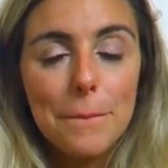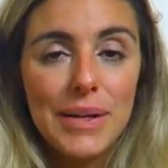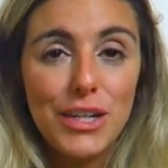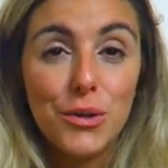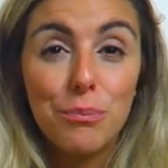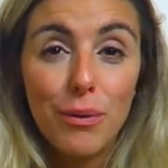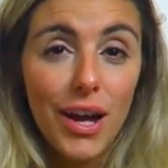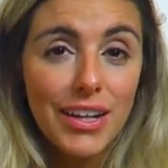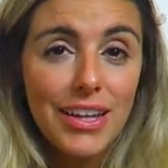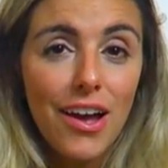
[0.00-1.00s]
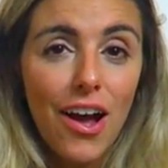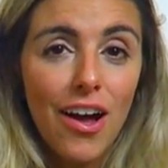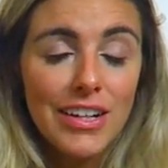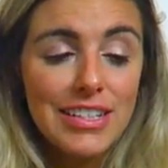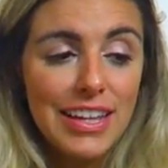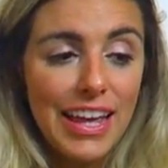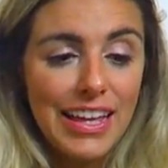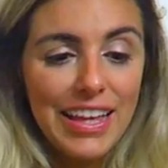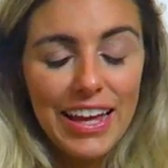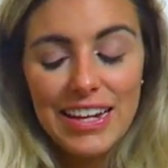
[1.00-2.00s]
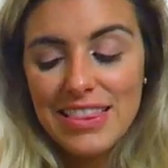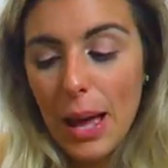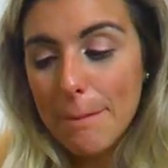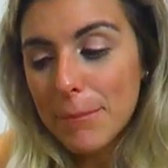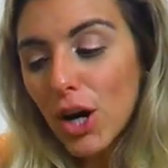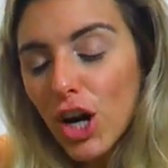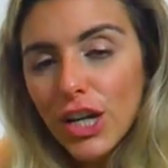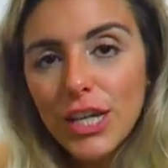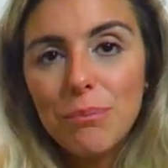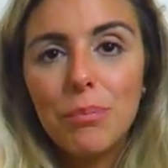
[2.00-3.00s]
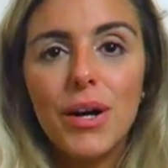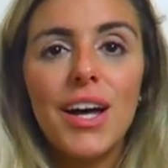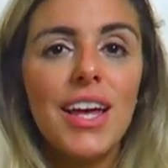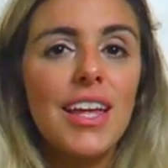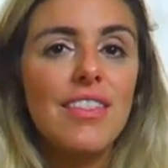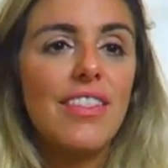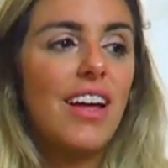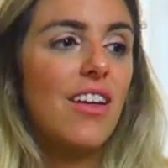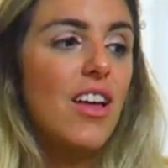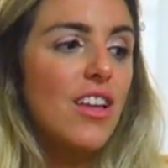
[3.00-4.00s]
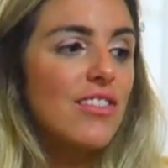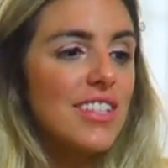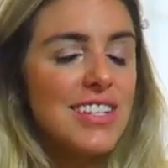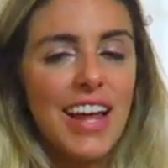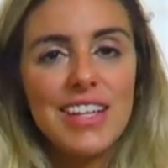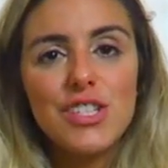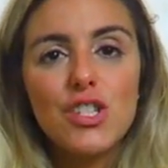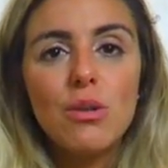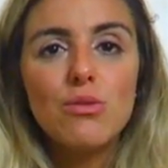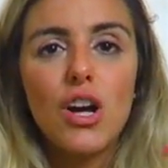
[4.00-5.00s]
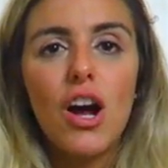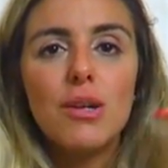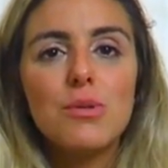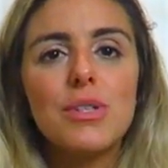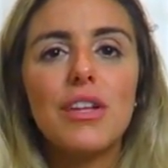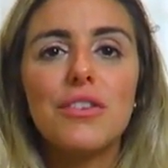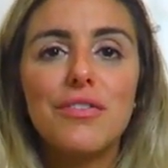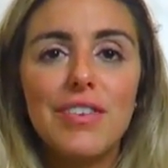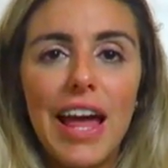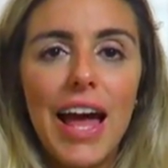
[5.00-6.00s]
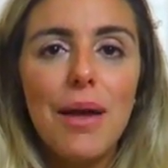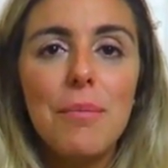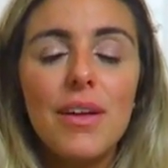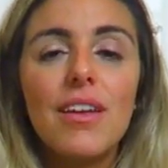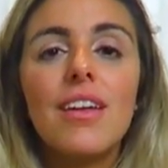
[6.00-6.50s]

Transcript: but your body on it, like getting that perky butt, the nice toned arms without the flab,